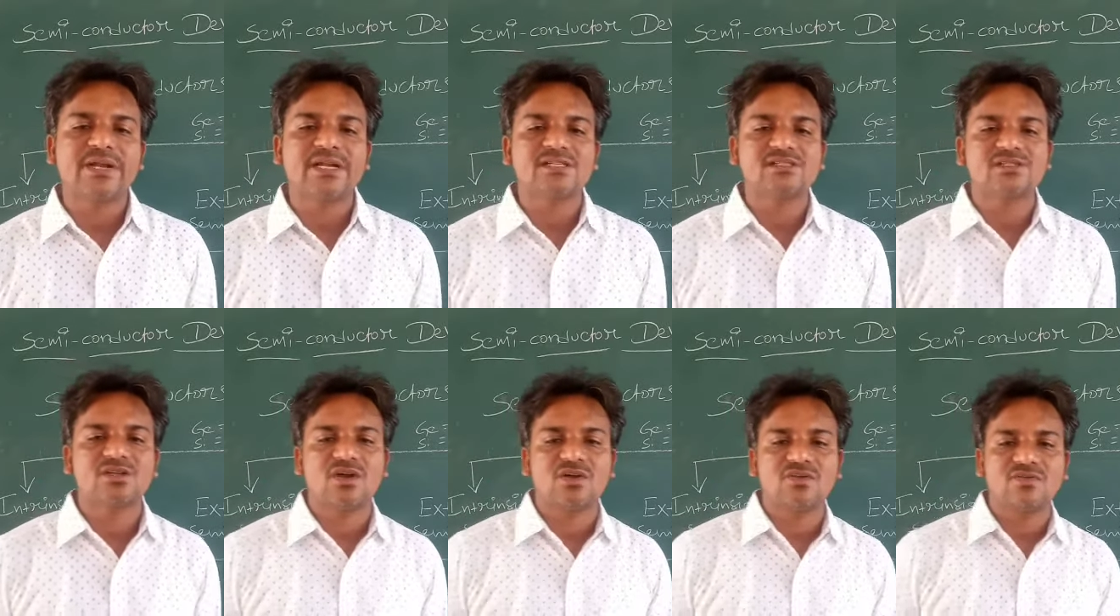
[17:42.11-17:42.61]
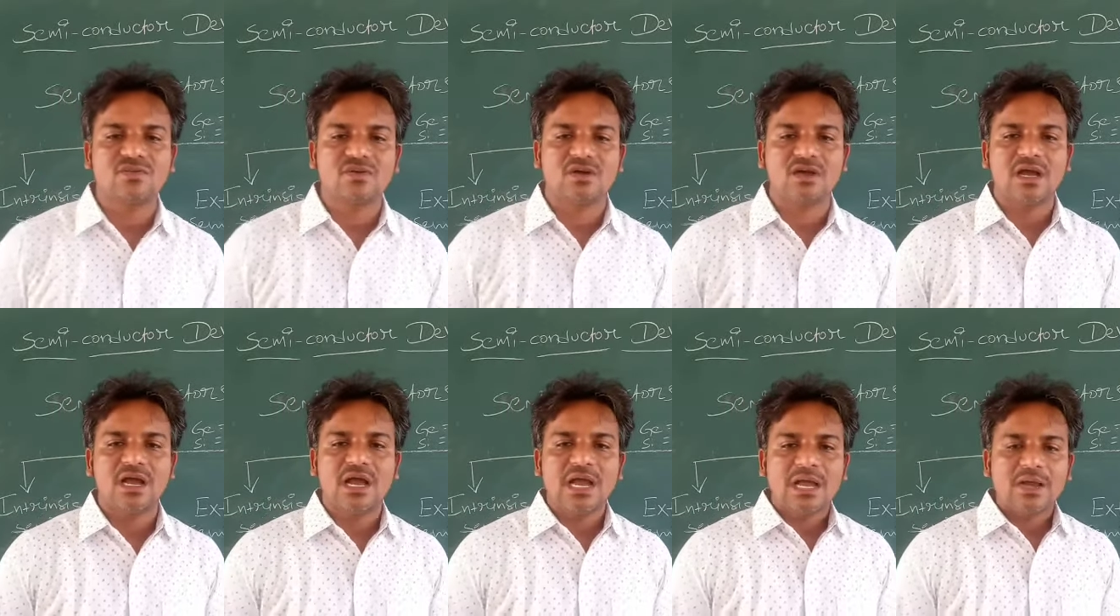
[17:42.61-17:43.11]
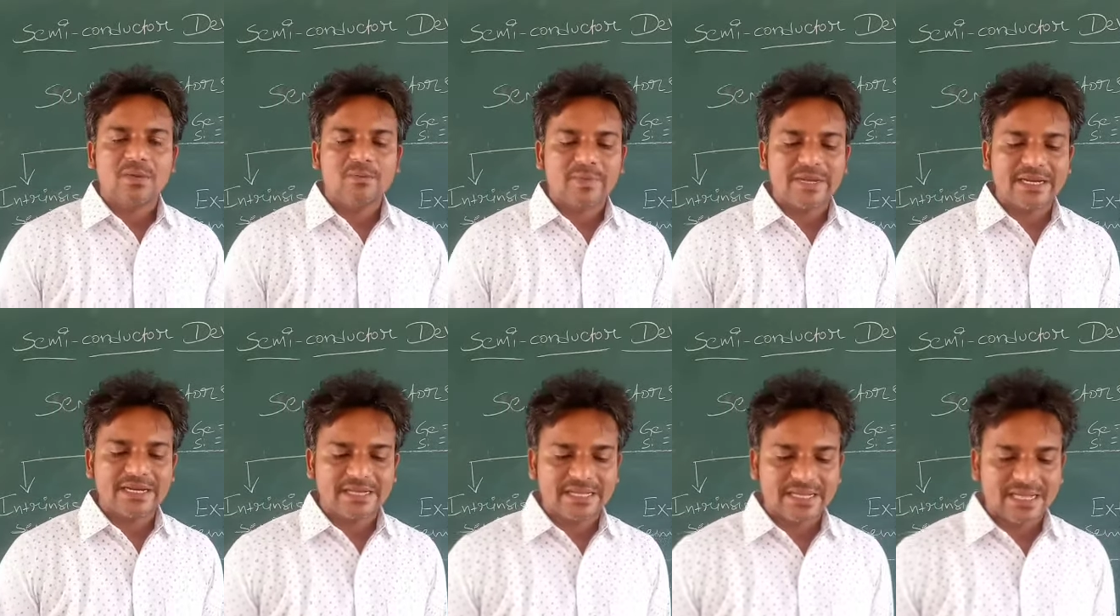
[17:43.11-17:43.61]
of
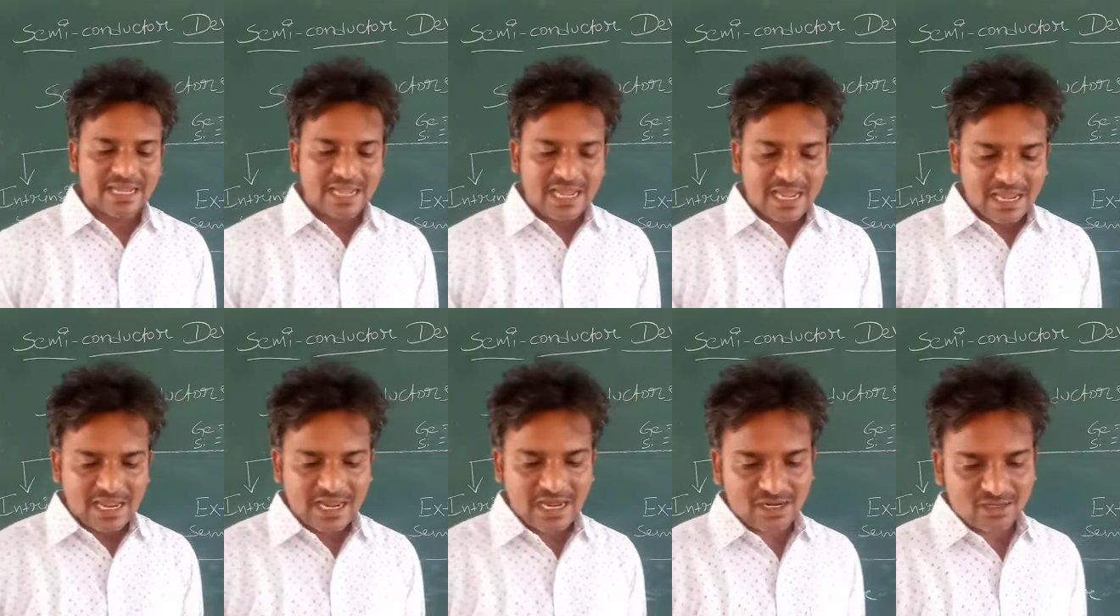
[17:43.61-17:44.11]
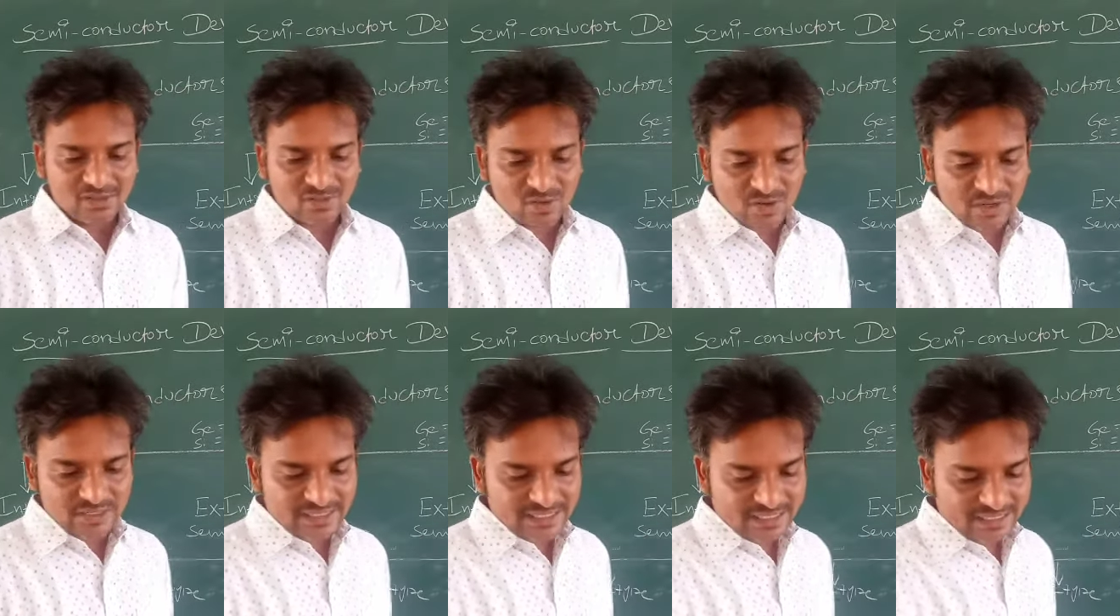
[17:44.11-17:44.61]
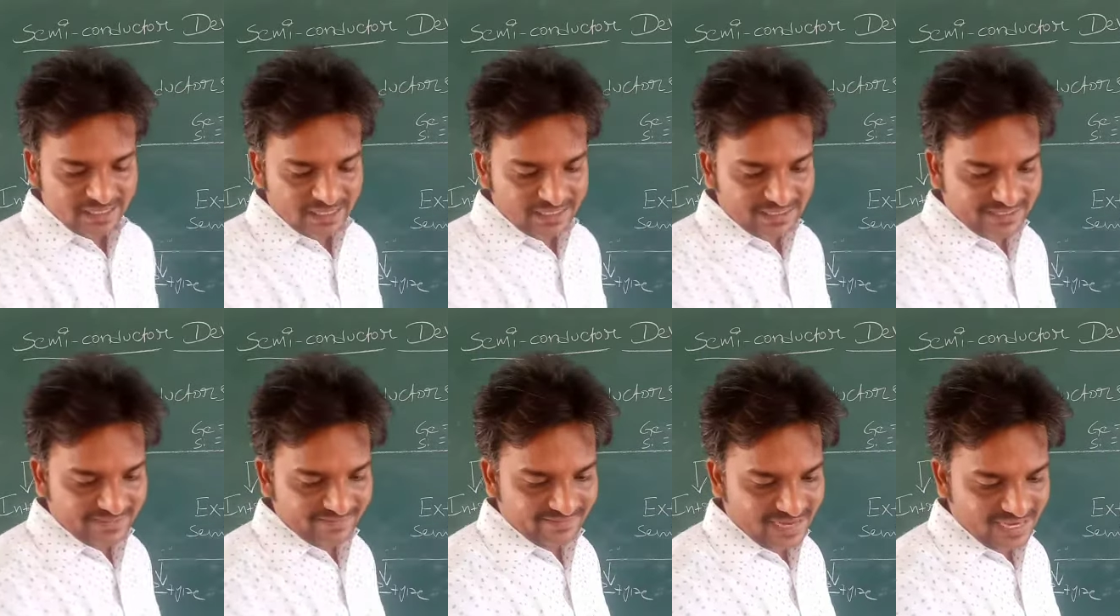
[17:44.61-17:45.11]
many electronic
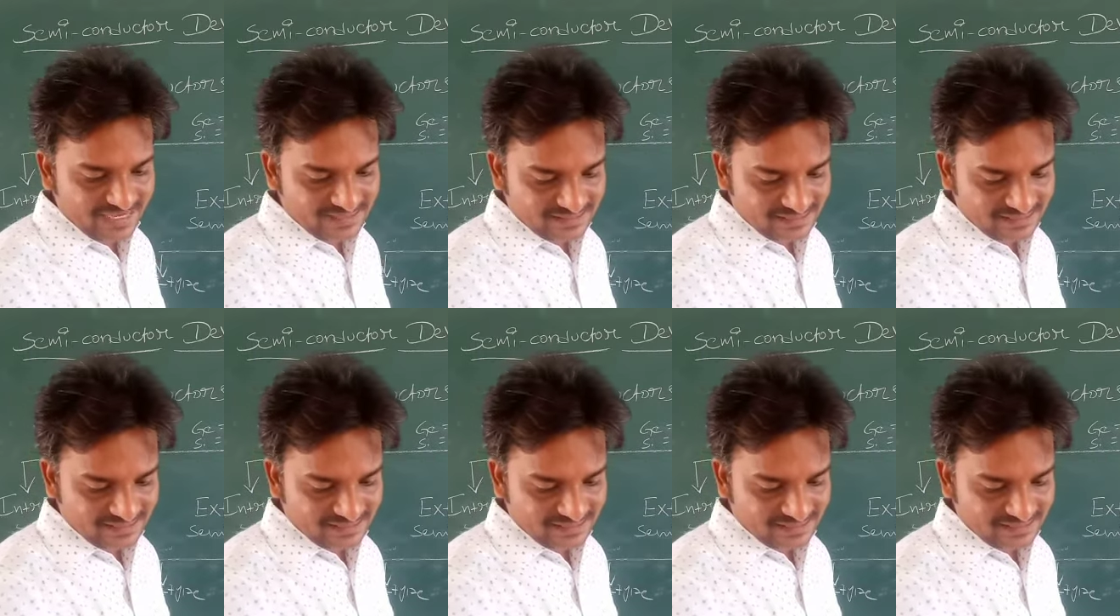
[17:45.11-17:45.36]
devices.